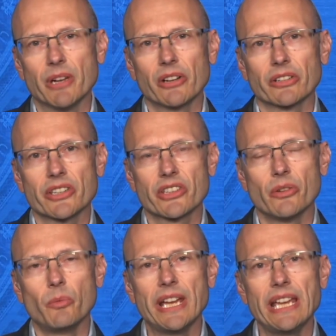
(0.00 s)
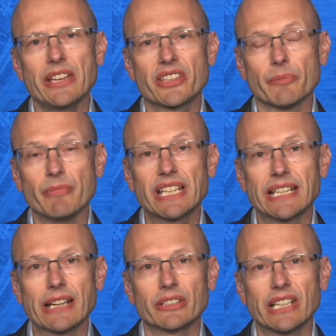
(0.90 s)
Margaret. So we
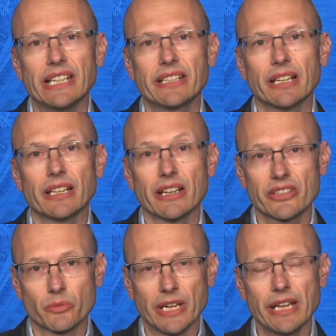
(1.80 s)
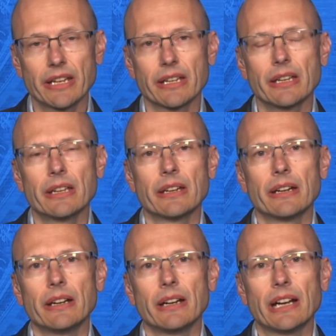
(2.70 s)
submitted our data last week.
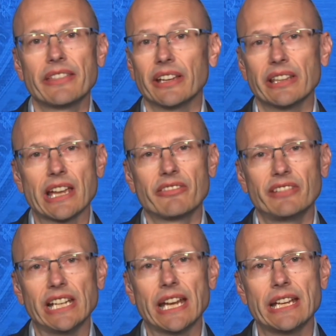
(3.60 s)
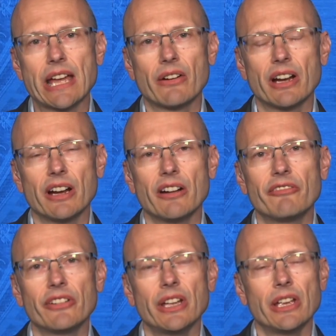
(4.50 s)
I think the FDA now
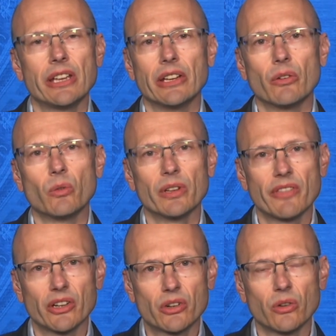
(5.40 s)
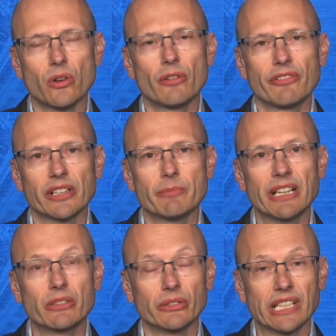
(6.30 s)
have, you know, all of the core
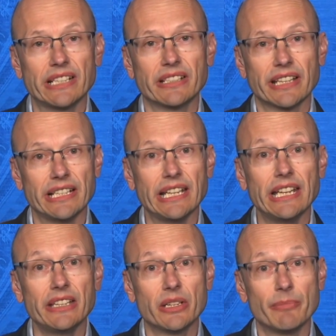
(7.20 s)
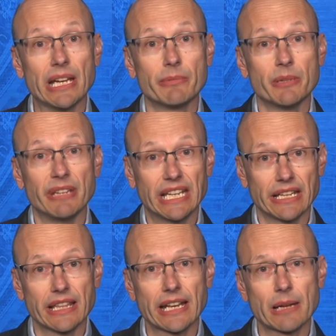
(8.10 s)
fundamental data they need to be able to
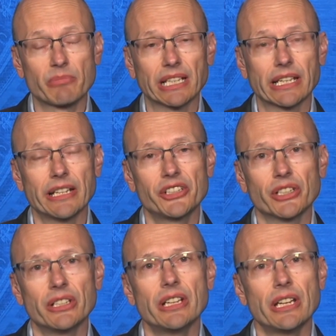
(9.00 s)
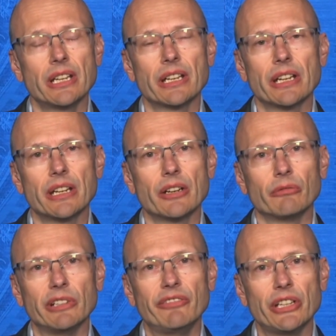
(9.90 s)
begin that application
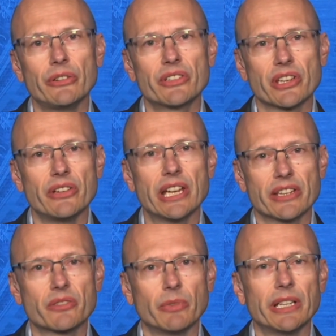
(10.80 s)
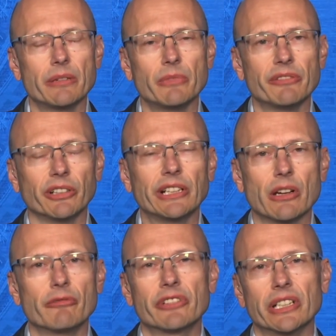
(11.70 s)
review. So yes, we're very
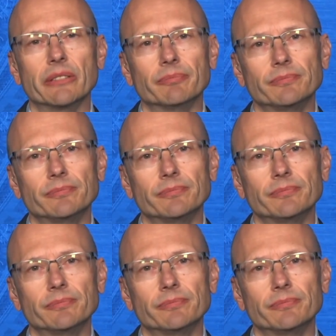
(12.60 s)
confident.